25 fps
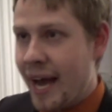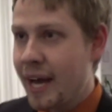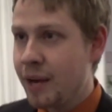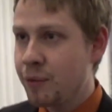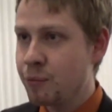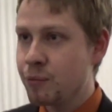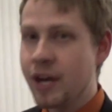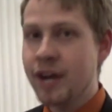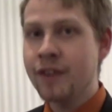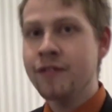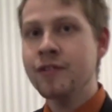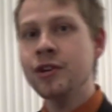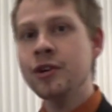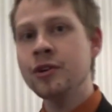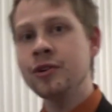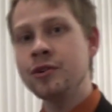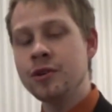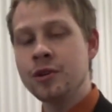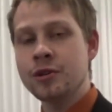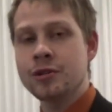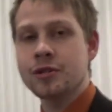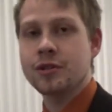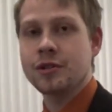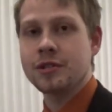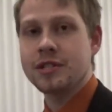And revenue
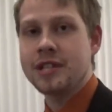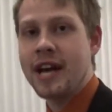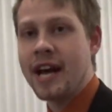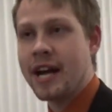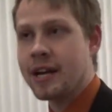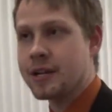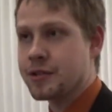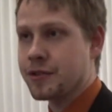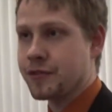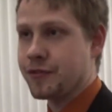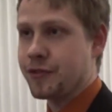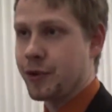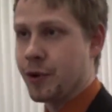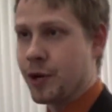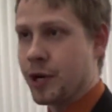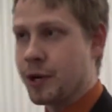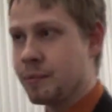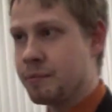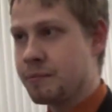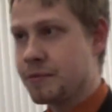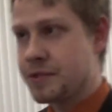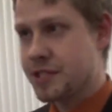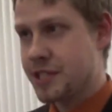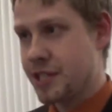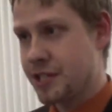neutral tax
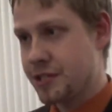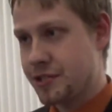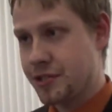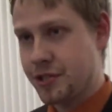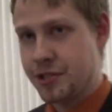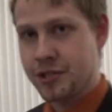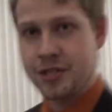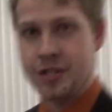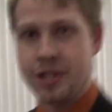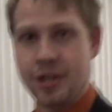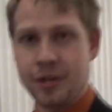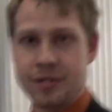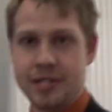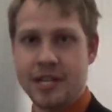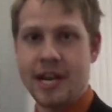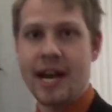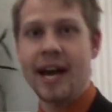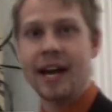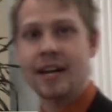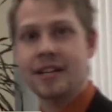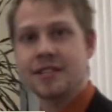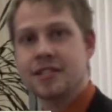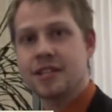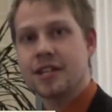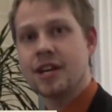reform, since there's no
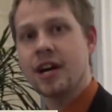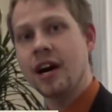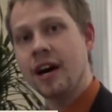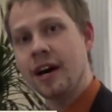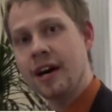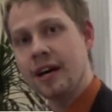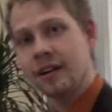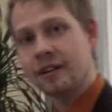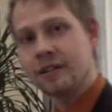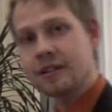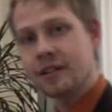tax cut